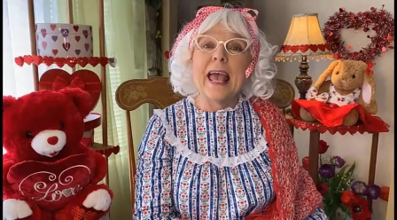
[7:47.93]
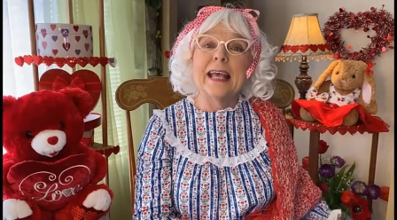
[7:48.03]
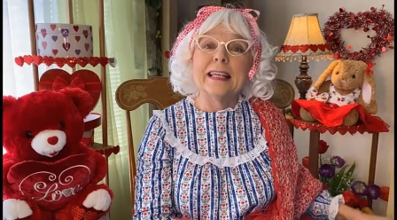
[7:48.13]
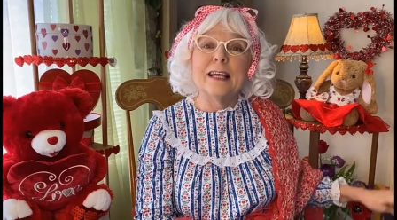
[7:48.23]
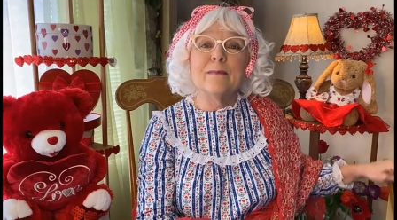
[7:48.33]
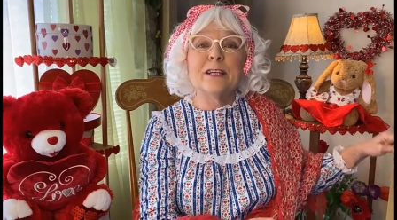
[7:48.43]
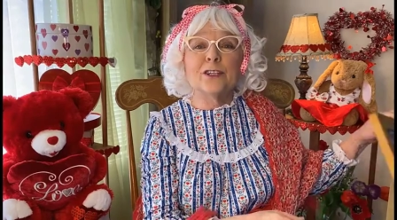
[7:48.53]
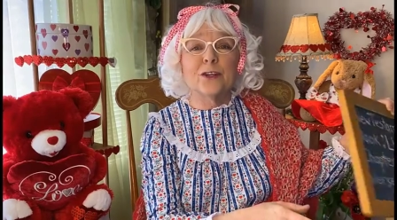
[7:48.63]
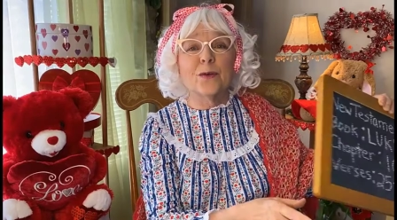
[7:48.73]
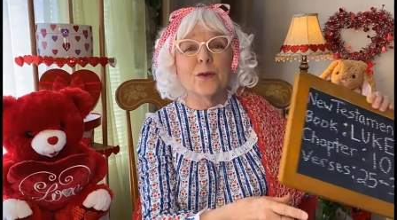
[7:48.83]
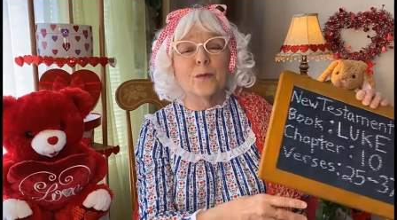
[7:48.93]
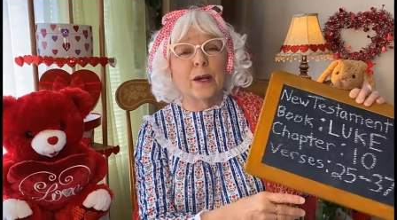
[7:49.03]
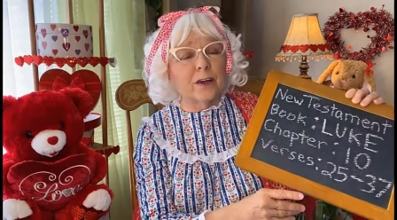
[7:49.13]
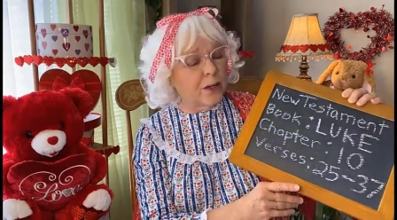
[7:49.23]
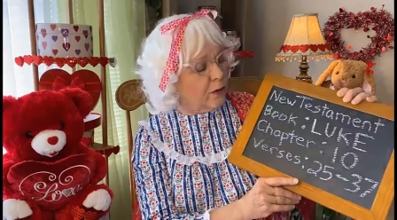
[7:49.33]
And let me show you
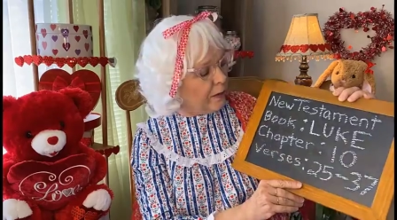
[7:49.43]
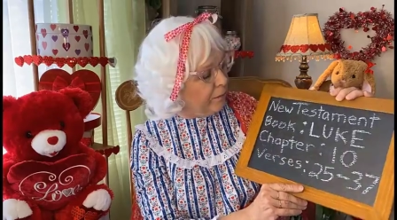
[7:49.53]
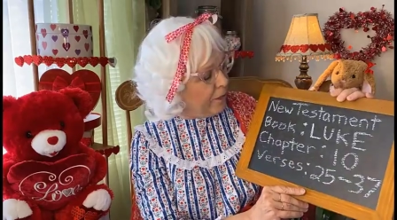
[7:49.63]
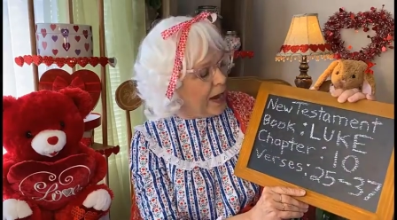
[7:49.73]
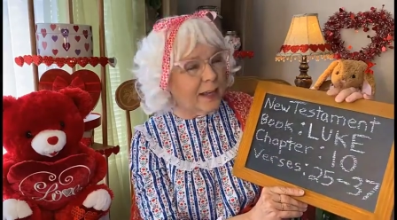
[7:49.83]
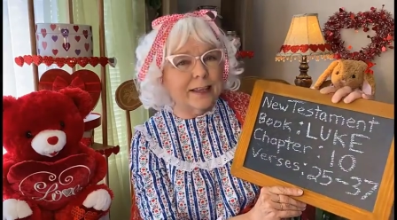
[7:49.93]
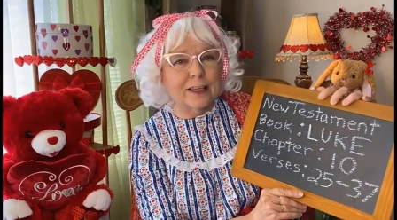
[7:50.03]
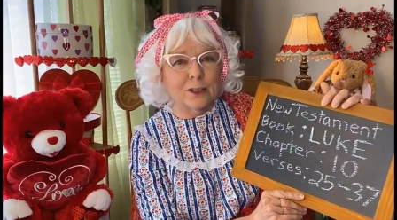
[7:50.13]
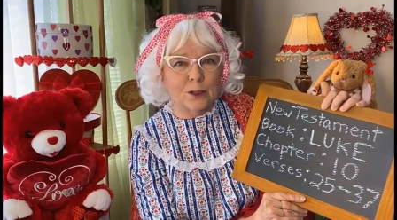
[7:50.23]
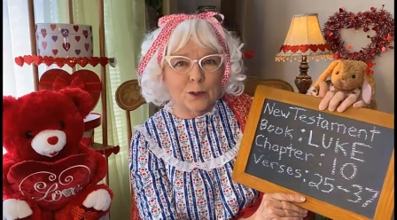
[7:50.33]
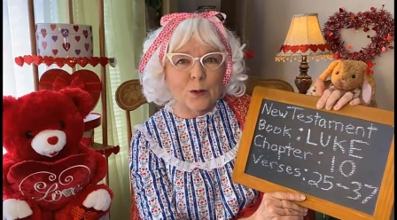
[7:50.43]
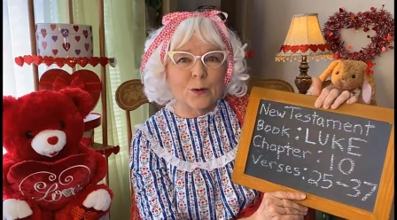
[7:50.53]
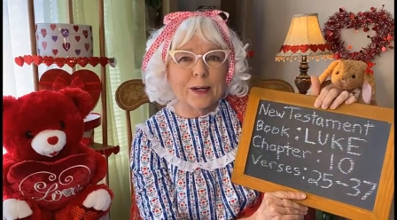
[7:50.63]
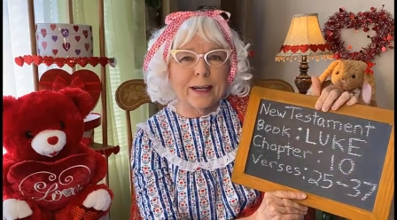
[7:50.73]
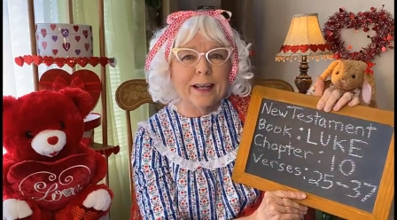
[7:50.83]
where you can find this
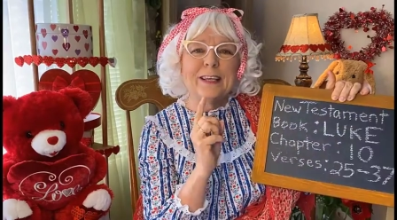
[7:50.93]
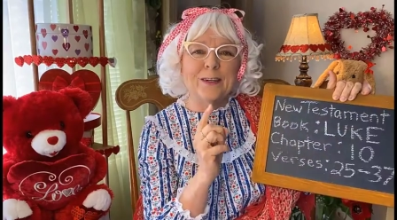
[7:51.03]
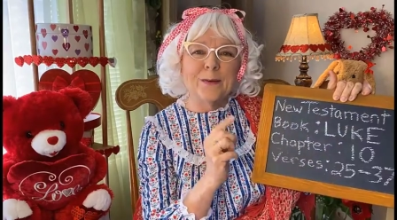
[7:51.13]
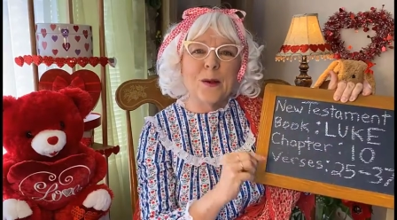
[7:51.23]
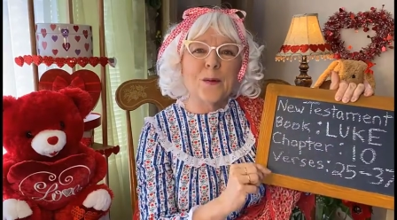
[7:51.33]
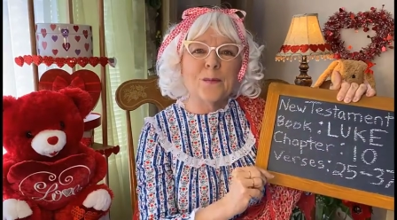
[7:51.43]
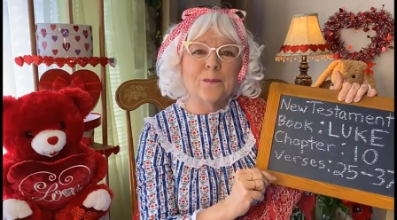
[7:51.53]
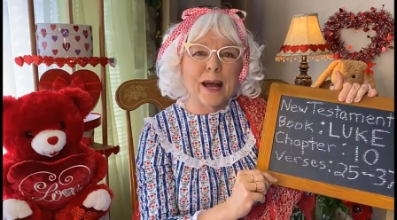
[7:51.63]
story in your own